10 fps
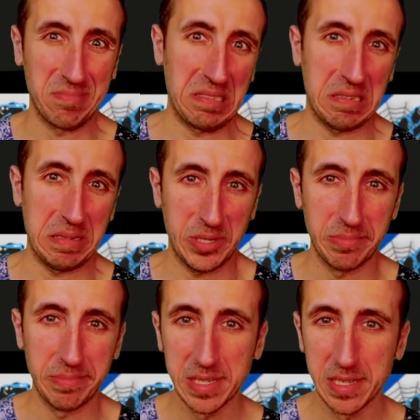Sorry,
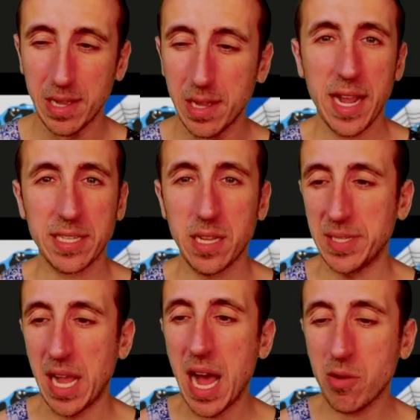boo. Next up
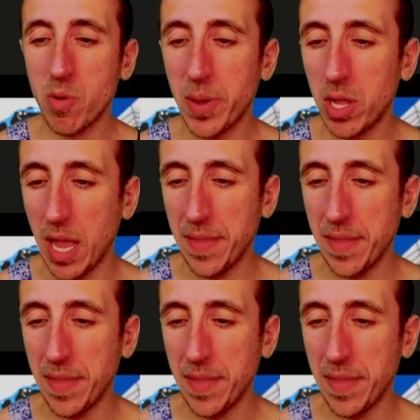is Aqua Ball,